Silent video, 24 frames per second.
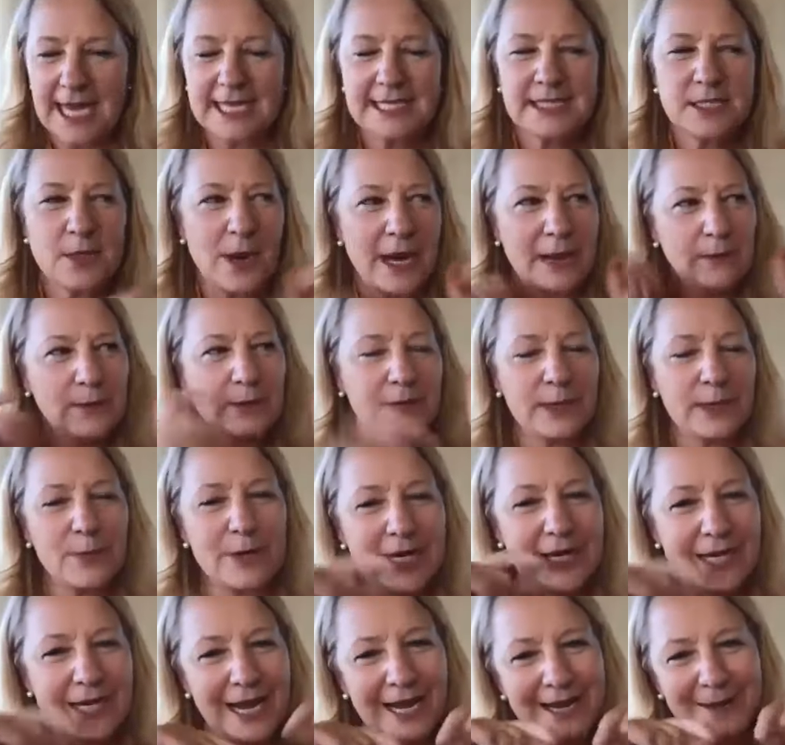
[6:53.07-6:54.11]
And so I really want
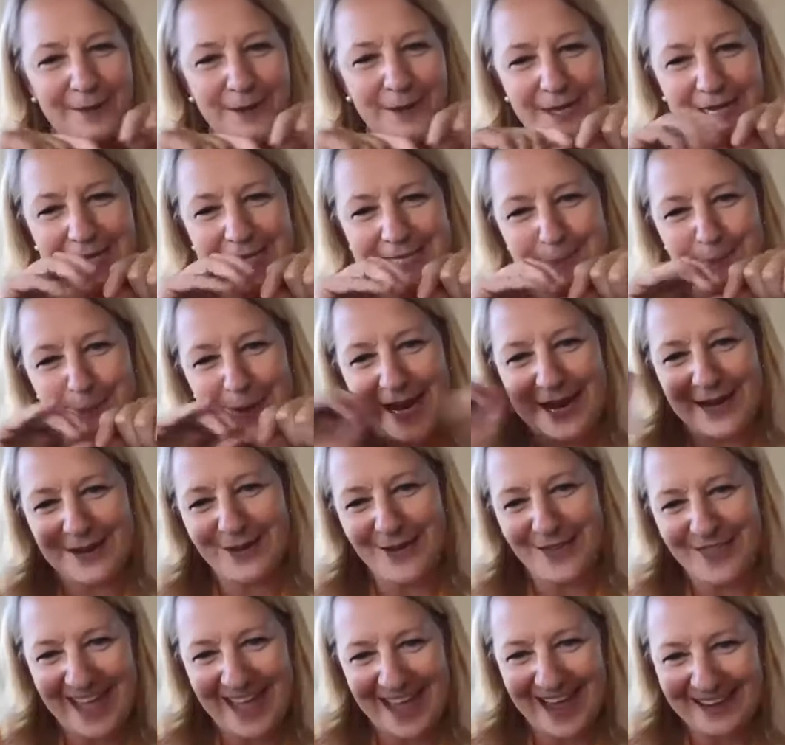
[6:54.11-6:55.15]
to kind of expand
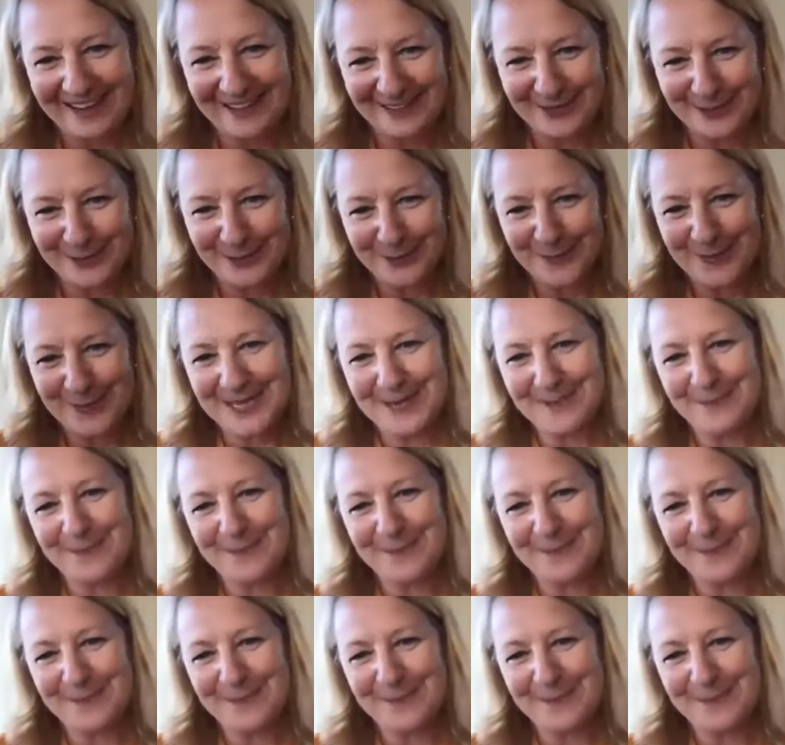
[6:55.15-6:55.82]
on that a little bit.